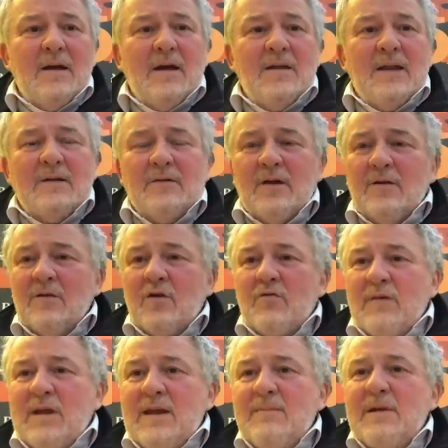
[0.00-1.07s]
then the
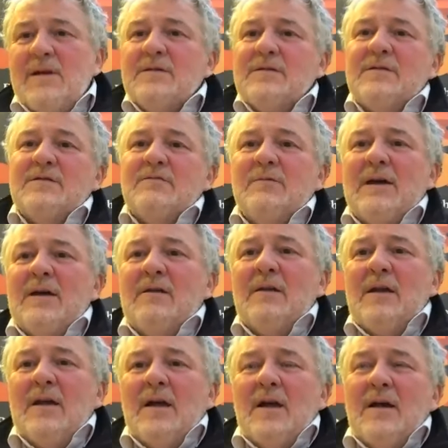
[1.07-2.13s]
creaminess as
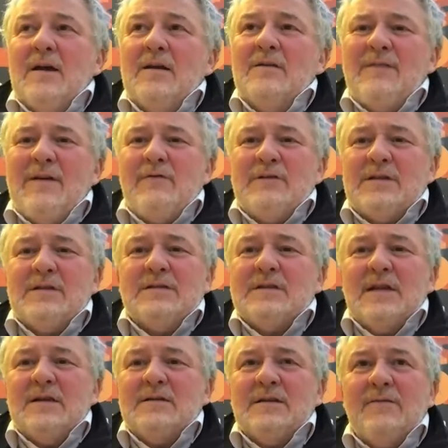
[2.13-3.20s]
well. And it's very
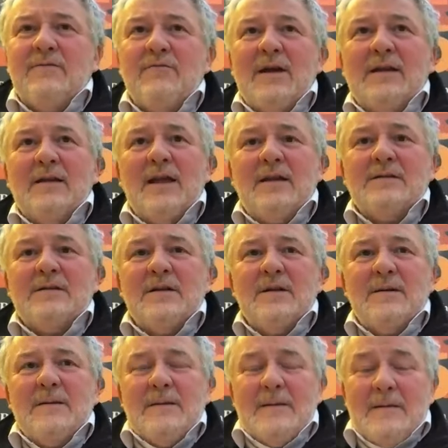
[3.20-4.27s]
distinctive Red Leicester.
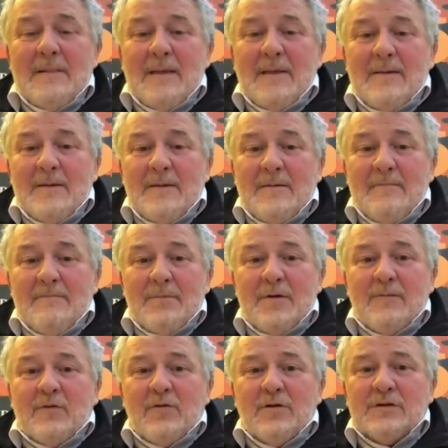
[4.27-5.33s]
But
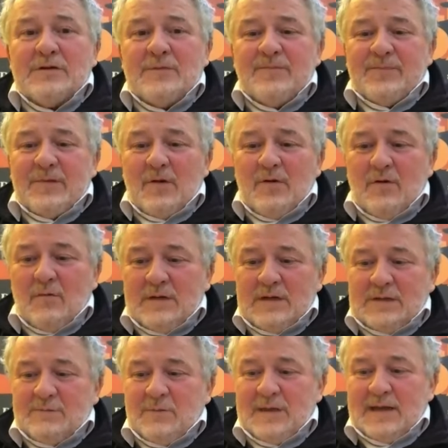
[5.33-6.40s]
of course,
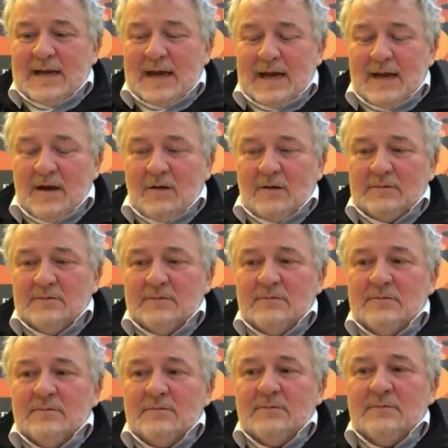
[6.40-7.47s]
always with an eye
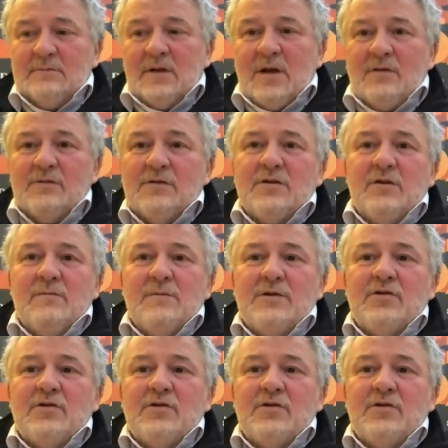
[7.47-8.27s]
on consumer